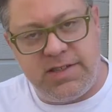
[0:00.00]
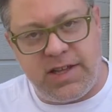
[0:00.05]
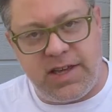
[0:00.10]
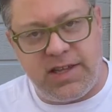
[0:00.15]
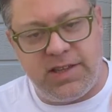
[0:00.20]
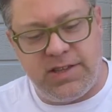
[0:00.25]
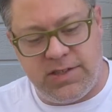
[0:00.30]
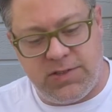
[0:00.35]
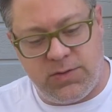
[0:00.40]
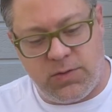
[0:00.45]

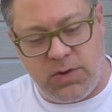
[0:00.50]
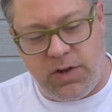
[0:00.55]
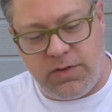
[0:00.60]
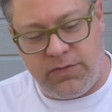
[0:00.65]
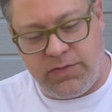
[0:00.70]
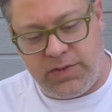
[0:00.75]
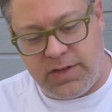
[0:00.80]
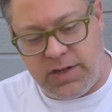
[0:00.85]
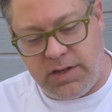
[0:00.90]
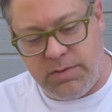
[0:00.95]
take this one
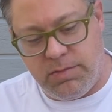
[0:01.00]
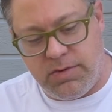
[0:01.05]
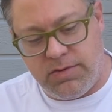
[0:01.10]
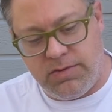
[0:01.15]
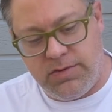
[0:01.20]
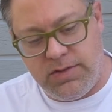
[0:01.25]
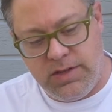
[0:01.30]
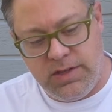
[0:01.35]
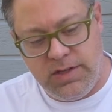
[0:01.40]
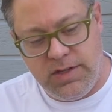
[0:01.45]
off the table.
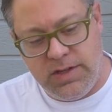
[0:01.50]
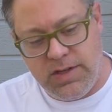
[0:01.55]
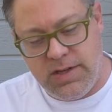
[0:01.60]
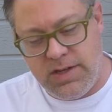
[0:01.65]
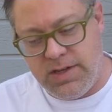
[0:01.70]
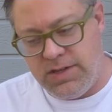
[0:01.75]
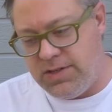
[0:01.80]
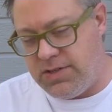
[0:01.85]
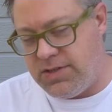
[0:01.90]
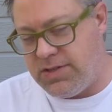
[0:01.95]

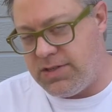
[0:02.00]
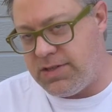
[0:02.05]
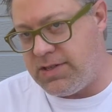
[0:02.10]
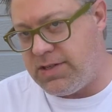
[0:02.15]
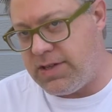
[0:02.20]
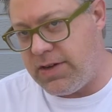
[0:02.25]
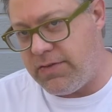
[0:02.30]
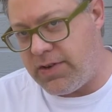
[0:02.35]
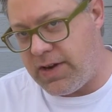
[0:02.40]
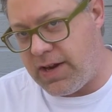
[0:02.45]
This is a
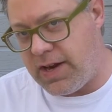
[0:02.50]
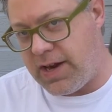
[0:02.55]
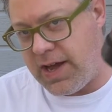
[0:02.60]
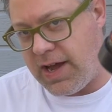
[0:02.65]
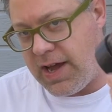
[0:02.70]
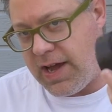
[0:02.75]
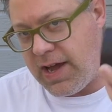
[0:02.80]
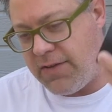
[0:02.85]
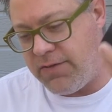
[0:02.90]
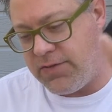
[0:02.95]

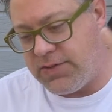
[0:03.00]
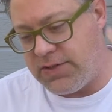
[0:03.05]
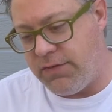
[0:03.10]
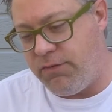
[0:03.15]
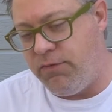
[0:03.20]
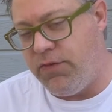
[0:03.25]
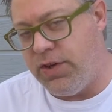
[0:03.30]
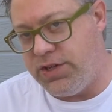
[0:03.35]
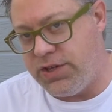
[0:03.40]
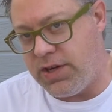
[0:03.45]
7.5. It's a
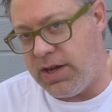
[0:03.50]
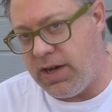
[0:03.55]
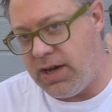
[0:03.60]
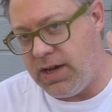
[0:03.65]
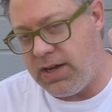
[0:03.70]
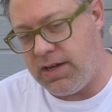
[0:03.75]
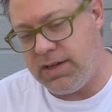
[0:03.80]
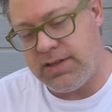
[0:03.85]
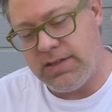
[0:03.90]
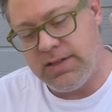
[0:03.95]

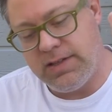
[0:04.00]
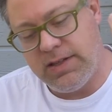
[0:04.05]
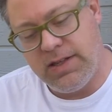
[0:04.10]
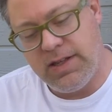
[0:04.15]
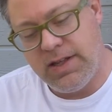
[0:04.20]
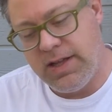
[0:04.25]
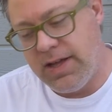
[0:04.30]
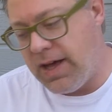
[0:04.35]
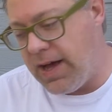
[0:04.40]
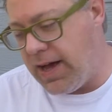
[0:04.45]
fisheye.
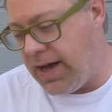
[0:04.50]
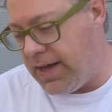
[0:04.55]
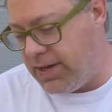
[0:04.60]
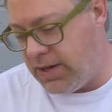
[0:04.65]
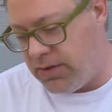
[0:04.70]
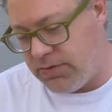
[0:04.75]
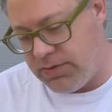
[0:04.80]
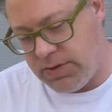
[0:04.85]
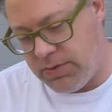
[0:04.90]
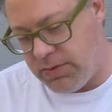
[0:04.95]
I
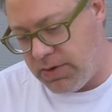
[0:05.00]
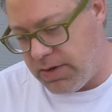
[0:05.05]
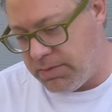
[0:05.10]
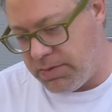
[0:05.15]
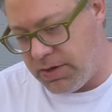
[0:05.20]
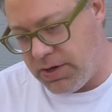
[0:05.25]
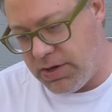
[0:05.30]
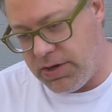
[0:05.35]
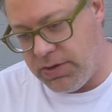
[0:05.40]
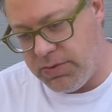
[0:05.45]
don't know what I'm
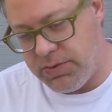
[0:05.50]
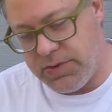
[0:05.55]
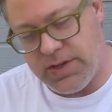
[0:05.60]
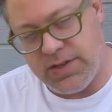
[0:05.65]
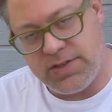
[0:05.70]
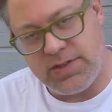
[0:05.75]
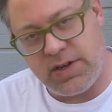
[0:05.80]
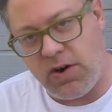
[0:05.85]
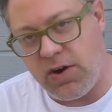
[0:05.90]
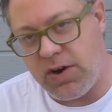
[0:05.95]
going to do with
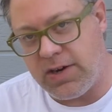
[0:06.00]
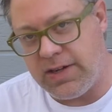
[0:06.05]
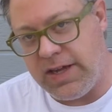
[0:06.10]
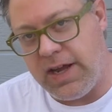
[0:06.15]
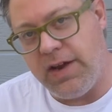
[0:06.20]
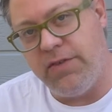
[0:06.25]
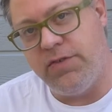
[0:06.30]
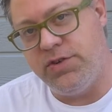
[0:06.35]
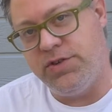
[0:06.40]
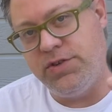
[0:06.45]
this. I hardly
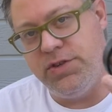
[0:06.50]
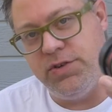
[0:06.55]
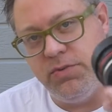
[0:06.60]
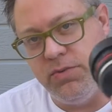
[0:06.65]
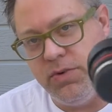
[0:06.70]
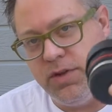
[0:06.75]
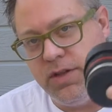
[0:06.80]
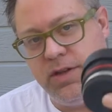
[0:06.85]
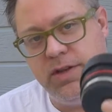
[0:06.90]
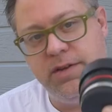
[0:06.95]
ever shoot
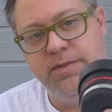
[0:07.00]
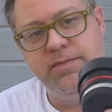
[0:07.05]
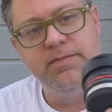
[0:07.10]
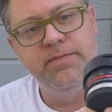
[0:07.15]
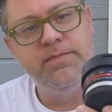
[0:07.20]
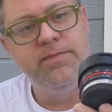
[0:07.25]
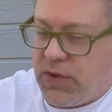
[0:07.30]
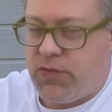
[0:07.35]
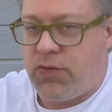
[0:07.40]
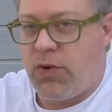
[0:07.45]
with it.
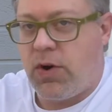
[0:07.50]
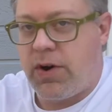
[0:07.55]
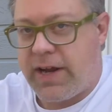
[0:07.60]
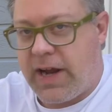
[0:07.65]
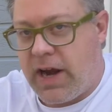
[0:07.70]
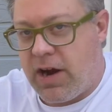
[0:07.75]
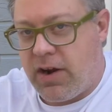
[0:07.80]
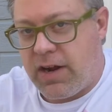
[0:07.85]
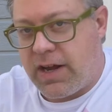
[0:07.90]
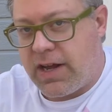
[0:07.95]
As far as
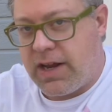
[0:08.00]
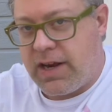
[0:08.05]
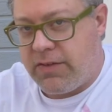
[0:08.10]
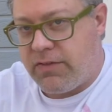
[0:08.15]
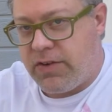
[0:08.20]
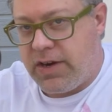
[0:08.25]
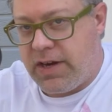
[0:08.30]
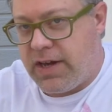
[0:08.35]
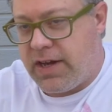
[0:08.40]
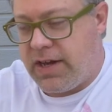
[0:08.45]
carrying it
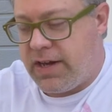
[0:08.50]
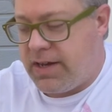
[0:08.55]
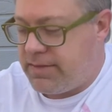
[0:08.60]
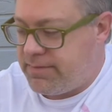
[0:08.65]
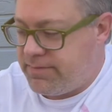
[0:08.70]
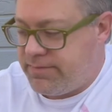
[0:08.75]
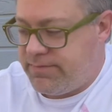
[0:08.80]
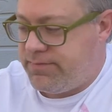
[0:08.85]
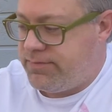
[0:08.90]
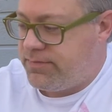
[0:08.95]
every day,
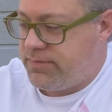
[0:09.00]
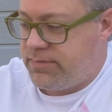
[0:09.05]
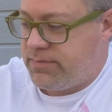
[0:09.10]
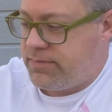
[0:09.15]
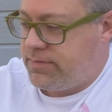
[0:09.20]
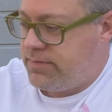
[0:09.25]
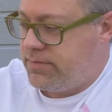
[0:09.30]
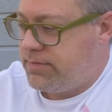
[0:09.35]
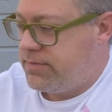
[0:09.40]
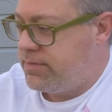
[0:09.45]

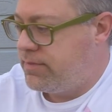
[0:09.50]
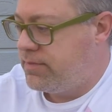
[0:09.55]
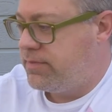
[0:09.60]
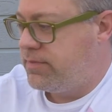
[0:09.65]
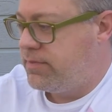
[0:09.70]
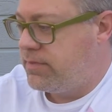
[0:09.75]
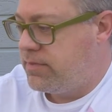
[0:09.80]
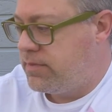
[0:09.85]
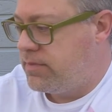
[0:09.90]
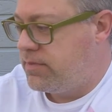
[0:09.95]

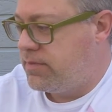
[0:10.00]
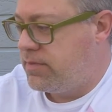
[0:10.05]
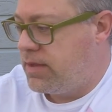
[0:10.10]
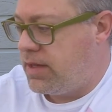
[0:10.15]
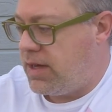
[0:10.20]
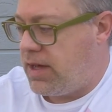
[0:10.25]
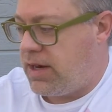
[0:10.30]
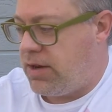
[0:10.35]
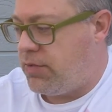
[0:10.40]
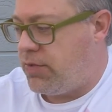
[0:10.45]

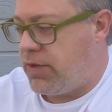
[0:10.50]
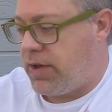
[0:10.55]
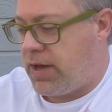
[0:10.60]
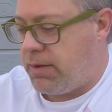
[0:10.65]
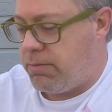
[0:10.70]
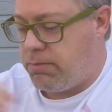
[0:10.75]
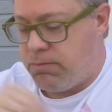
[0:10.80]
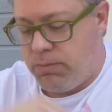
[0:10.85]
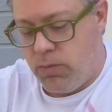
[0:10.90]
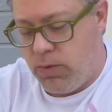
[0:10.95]
I don't think
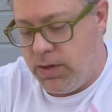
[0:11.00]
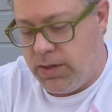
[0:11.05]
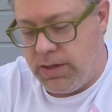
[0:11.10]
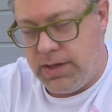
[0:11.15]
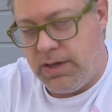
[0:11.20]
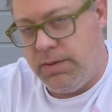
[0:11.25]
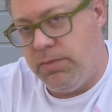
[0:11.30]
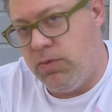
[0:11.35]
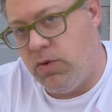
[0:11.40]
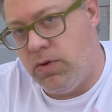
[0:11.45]
I will
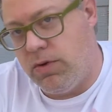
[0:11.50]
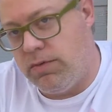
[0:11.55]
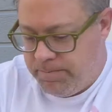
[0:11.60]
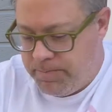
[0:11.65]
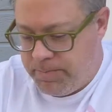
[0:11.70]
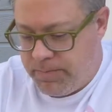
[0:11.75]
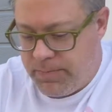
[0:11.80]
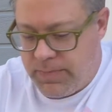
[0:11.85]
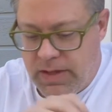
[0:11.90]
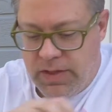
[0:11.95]
anymore.
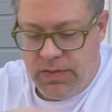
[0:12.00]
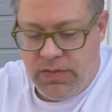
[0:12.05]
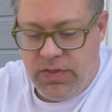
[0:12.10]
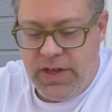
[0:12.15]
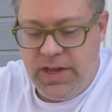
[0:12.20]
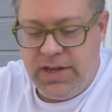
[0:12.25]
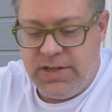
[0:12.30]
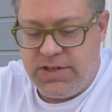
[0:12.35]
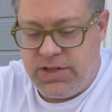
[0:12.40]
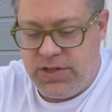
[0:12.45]

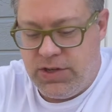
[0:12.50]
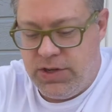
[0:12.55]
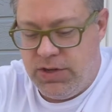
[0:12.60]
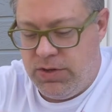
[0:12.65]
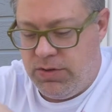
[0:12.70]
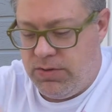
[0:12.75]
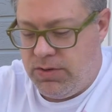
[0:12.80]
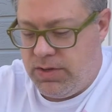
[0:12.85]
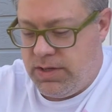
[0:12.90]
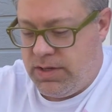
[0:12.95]
These
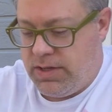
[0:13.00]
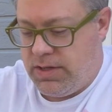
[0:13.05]
two